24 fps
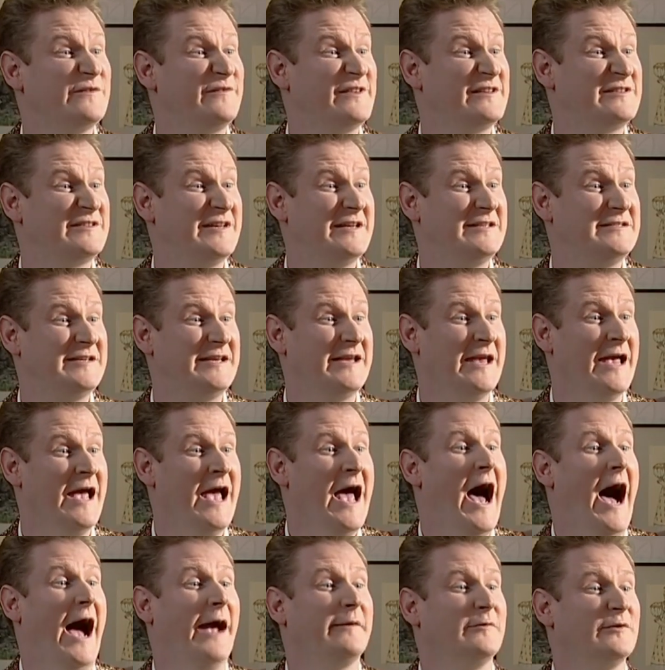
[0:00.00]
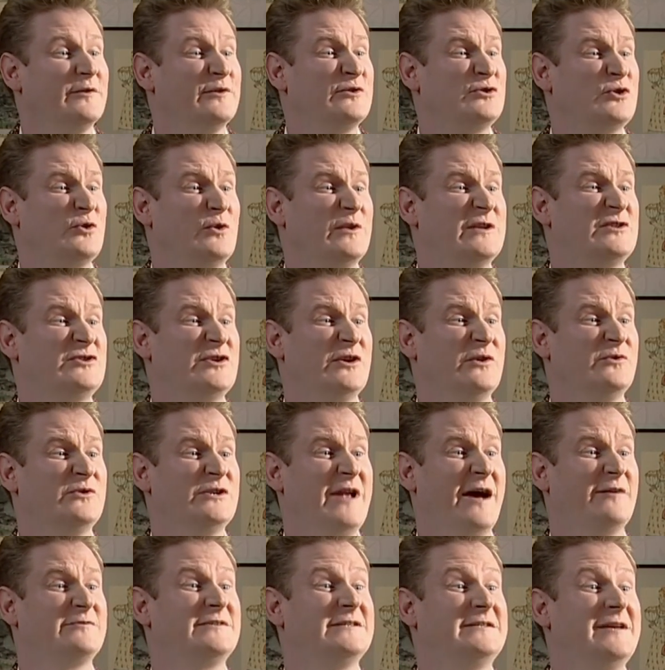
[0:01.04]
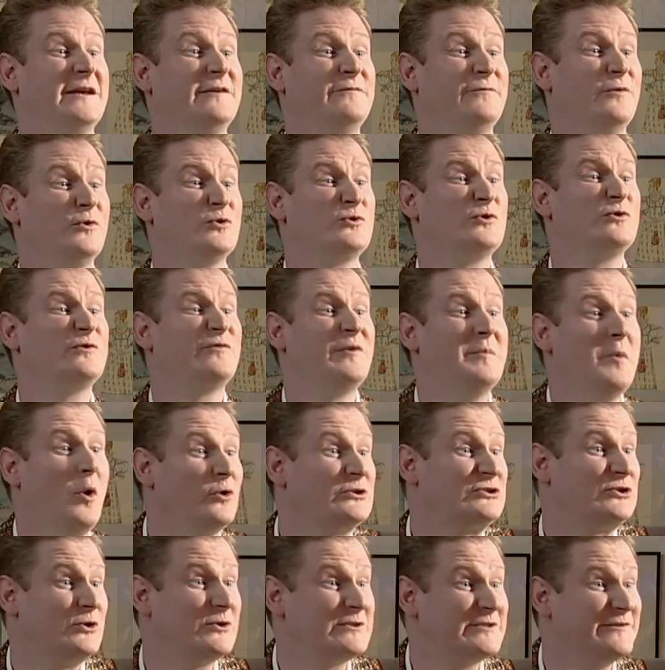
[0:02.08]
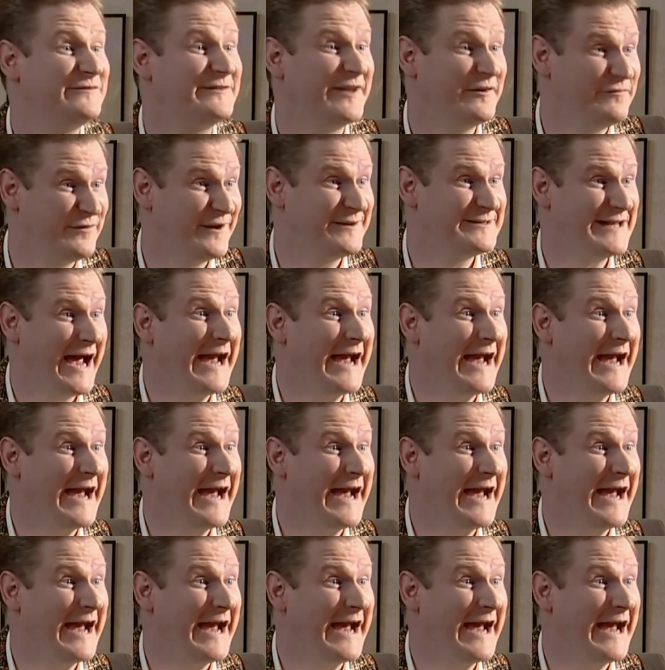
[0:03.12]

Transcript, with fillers: of the city. I'm going to show the children how to take photos from all sorts of different